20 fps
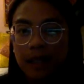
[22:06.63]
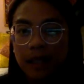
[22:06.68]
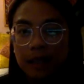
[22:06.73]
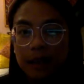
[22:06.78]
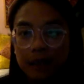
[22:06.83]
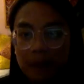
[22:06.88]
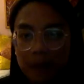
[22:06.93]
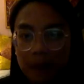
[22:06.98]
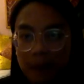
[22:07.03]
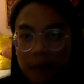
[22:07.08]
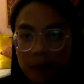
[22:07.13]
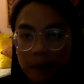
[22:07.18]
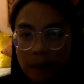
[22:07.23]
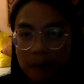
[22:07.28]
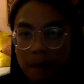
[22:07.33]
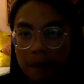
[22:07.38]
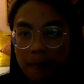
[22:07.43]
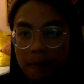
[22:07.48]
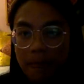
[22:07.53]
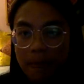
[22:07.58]
So,
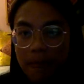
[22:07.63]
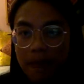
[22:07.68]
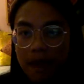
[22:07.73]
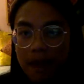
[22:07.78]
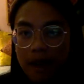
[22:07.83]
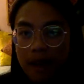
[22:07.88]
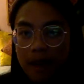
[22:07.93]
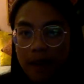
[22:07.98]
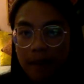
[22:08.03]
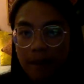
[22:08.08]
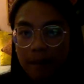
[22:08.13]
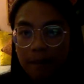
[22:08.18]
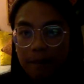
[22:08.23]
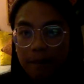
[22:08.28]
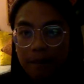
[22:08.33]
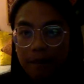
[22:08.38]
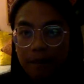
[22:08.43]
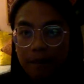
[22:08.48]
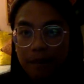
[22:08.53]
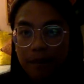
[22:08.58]
um,
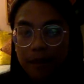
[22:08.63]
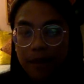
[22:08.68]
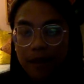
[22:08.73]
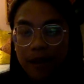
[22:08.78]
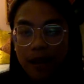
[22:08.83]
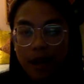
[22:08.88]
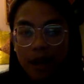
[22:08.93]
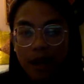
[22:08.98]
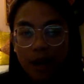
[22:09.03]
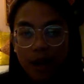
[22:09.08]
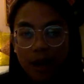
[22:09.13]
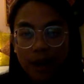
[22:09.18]
are